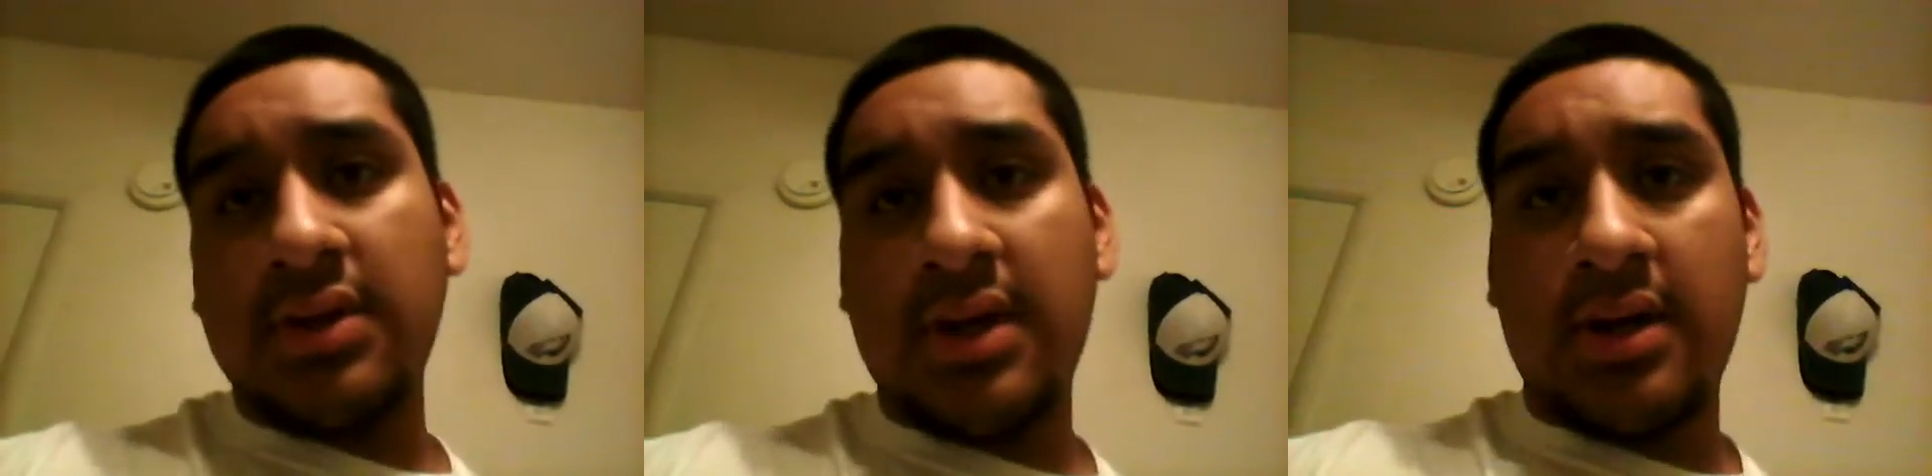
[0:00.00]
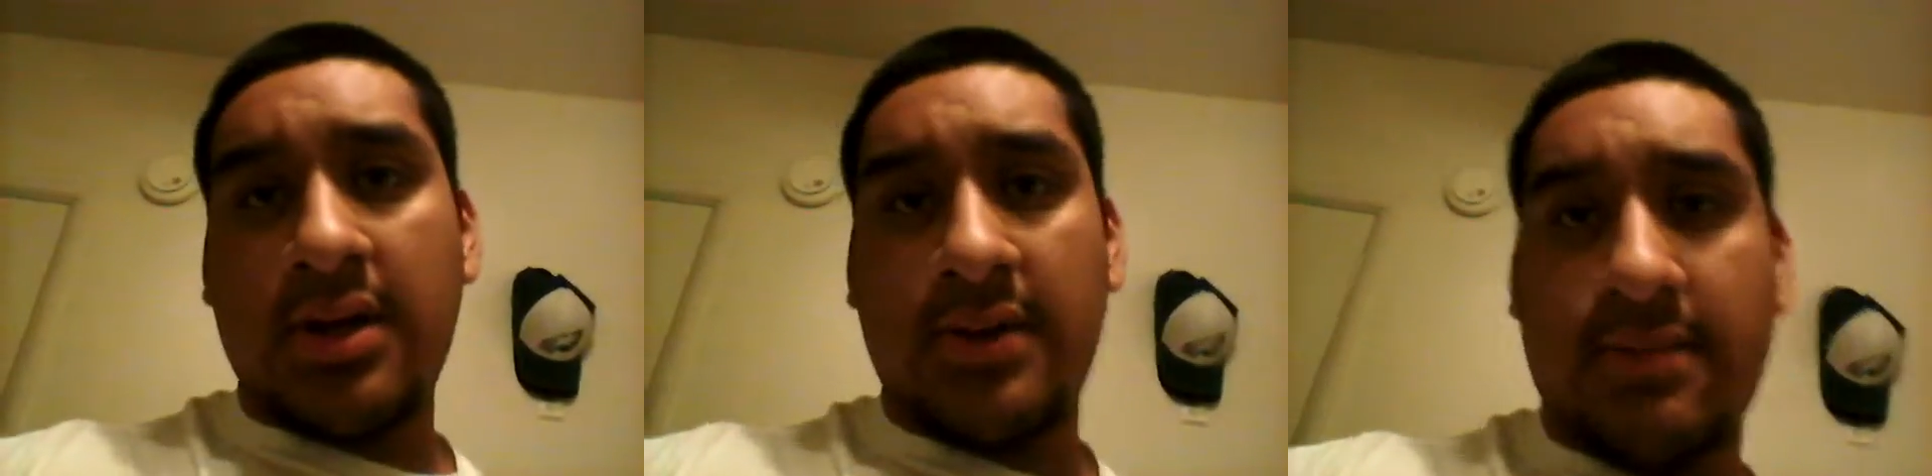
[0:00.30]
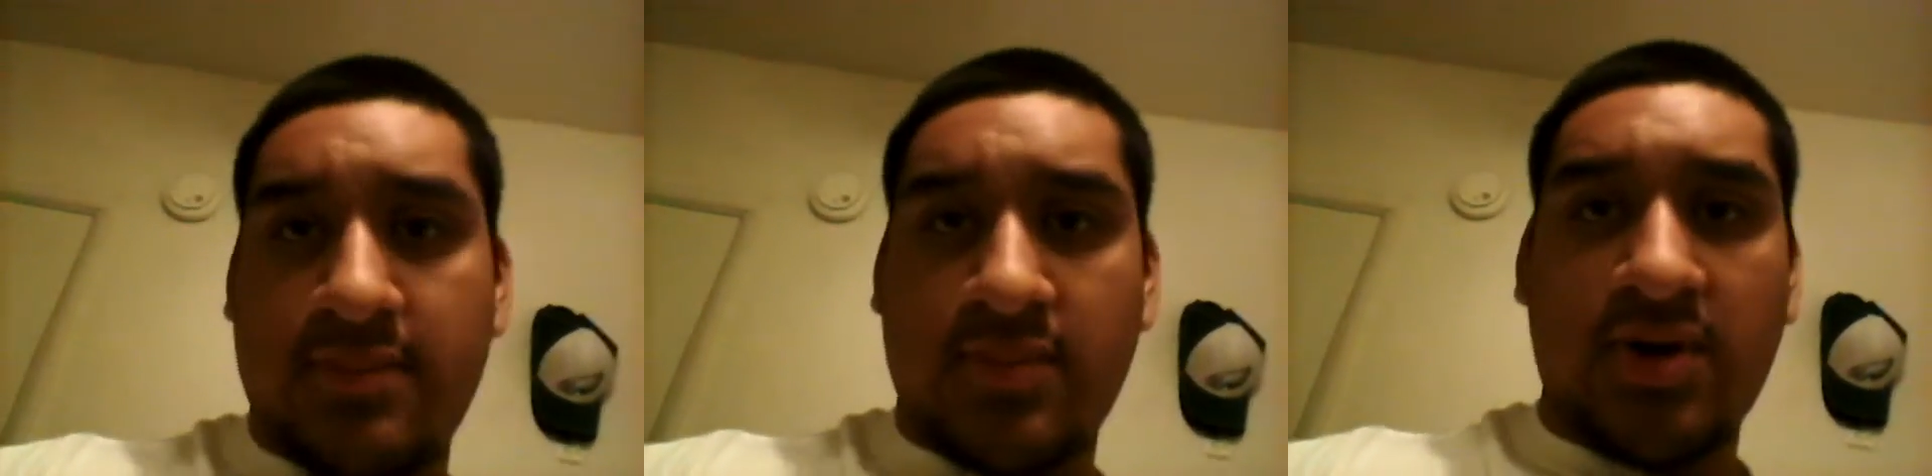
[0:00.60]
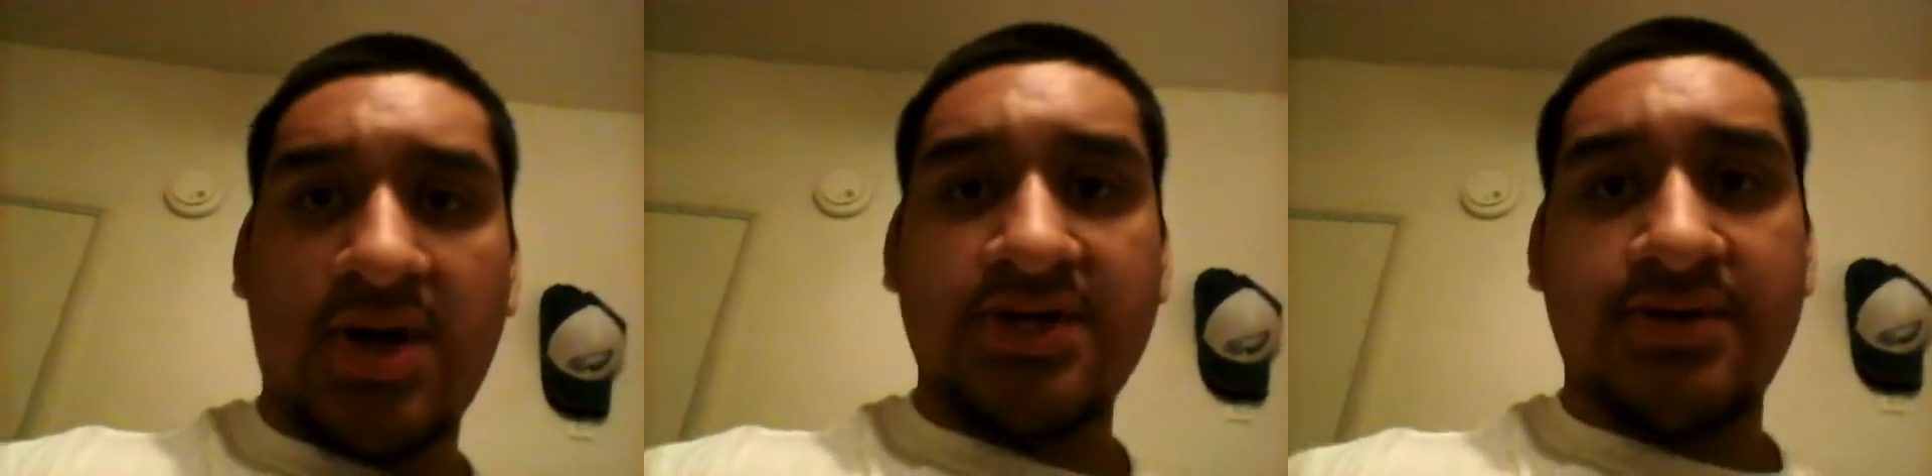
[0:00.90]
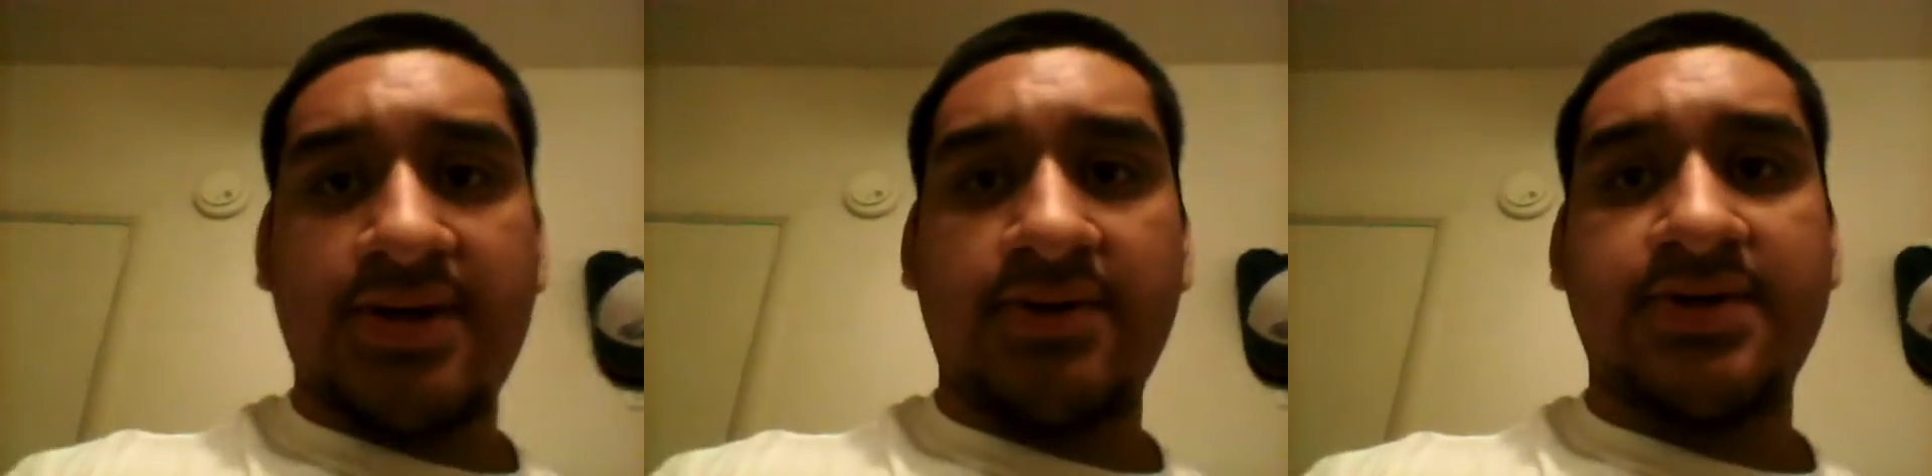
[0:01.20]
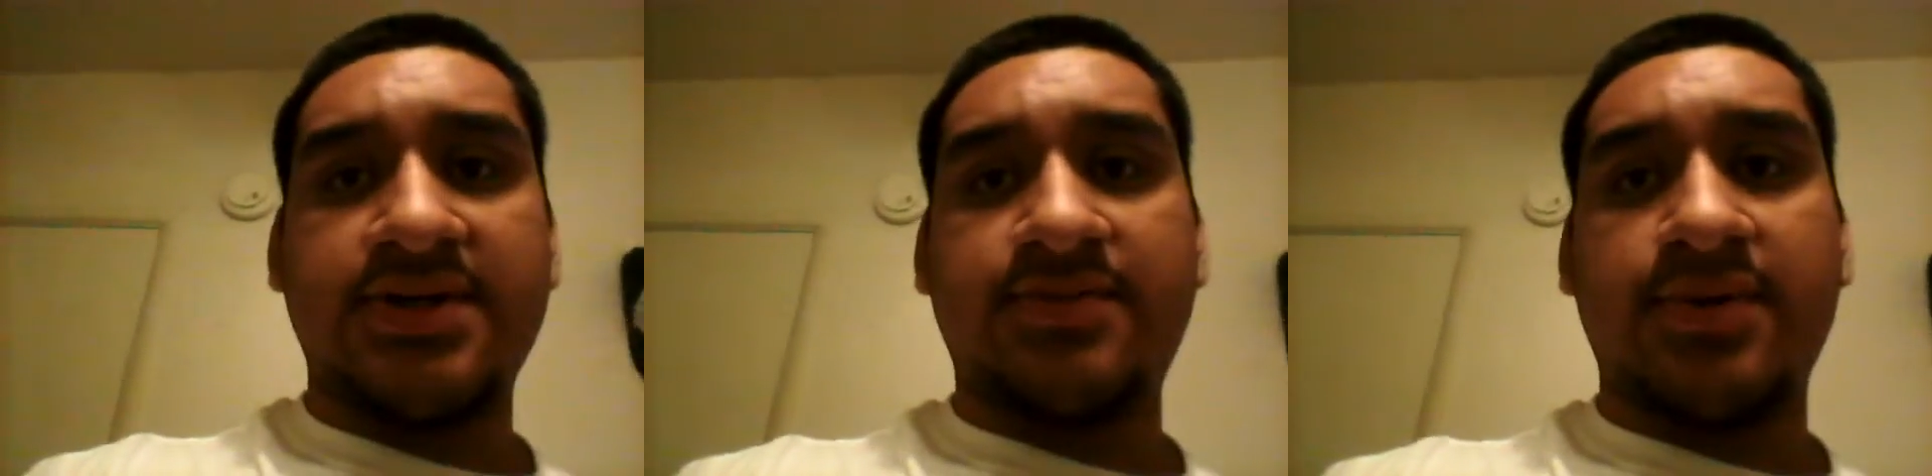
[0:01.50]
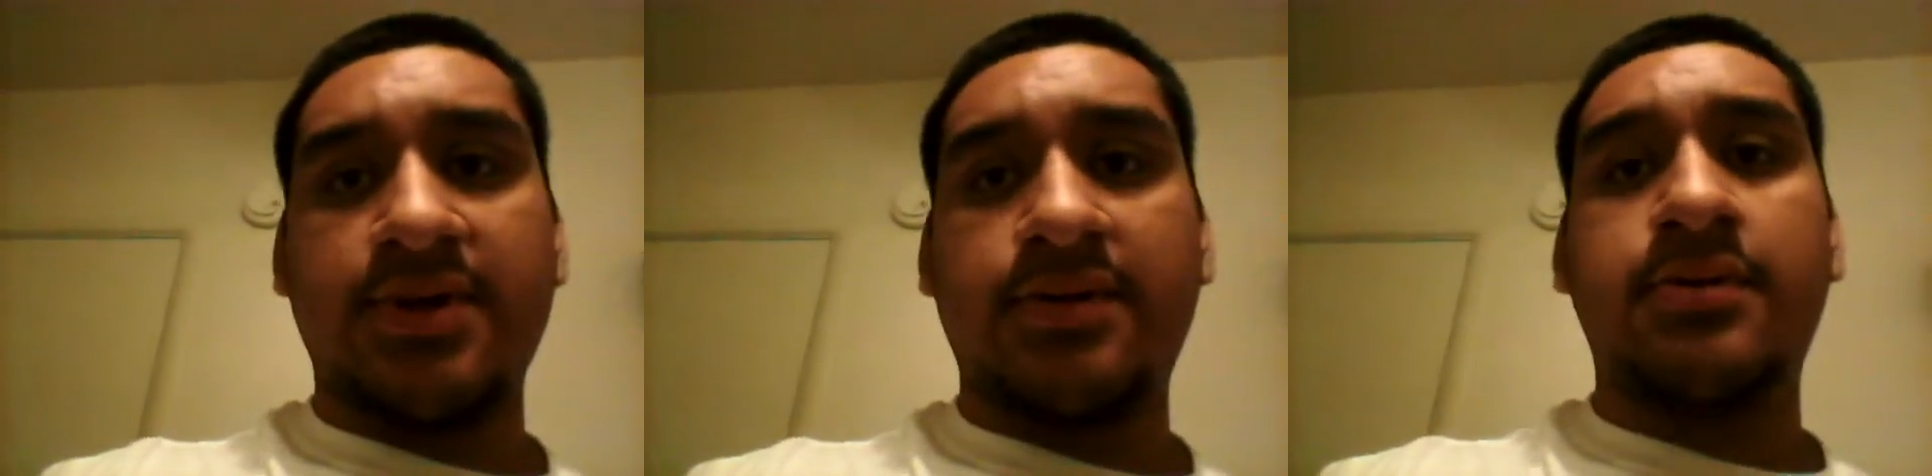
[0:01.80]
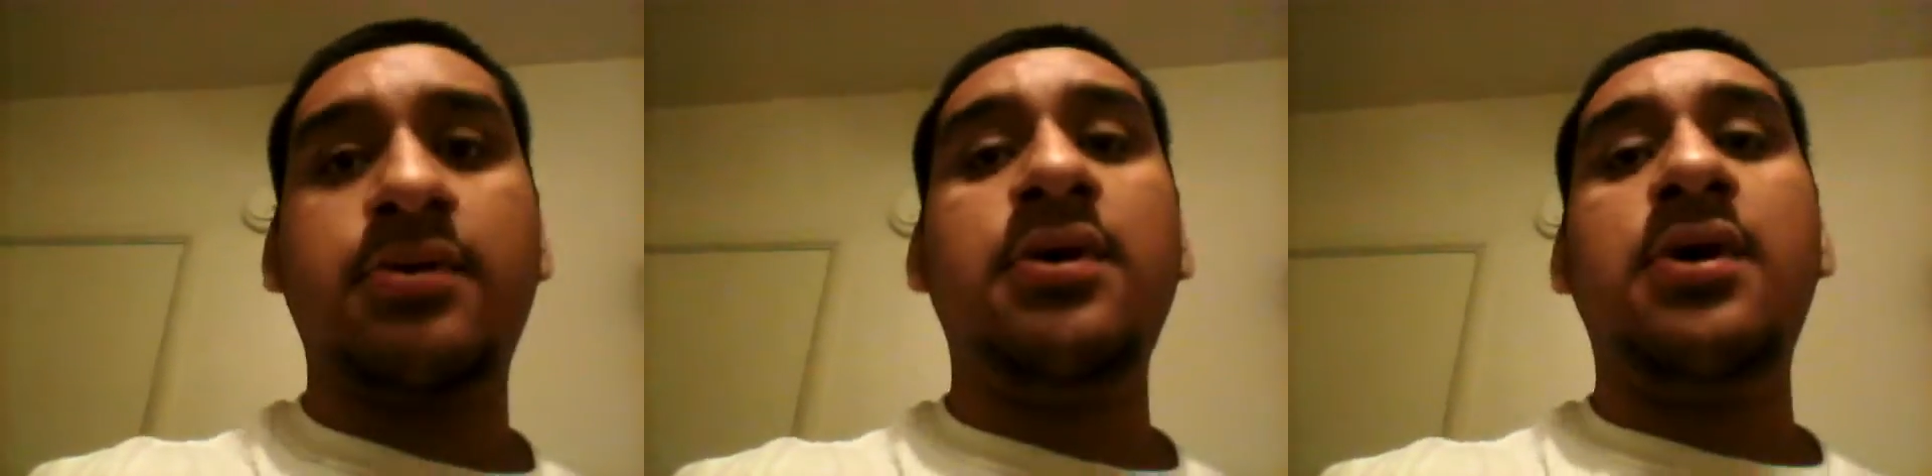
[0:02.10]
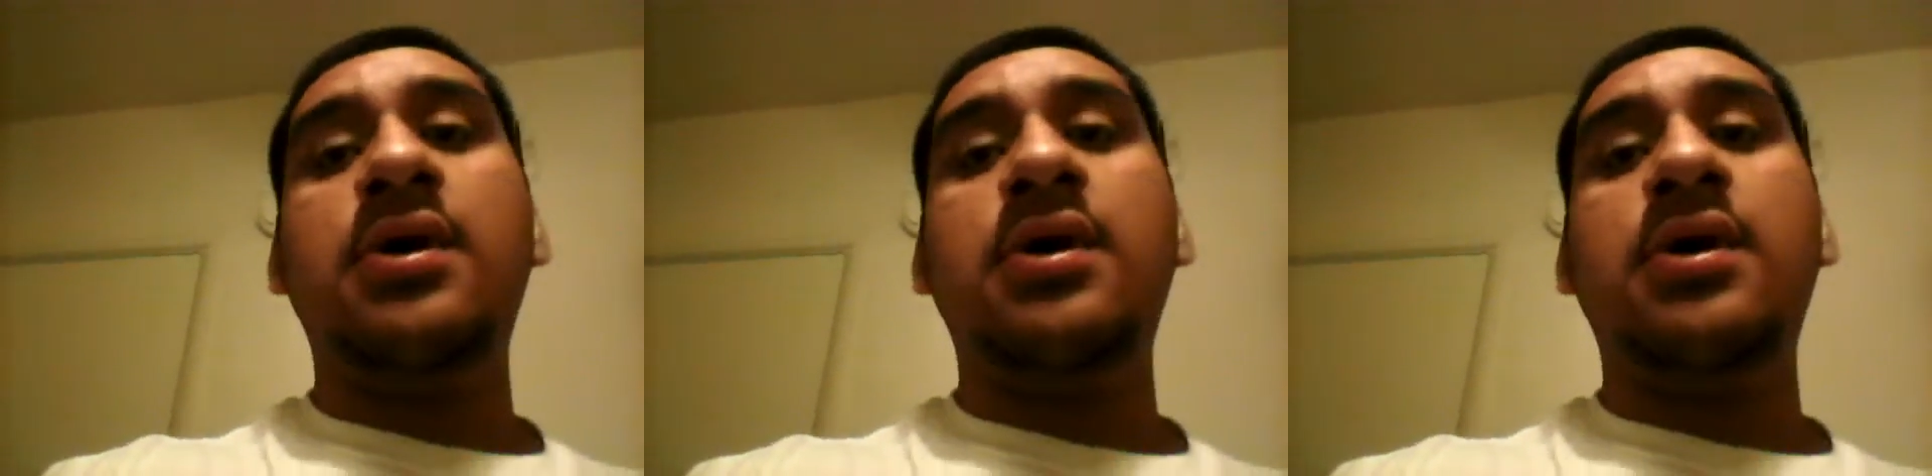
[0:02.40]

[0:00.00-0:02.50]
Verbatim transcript: I'm graduating, which is pretty cool.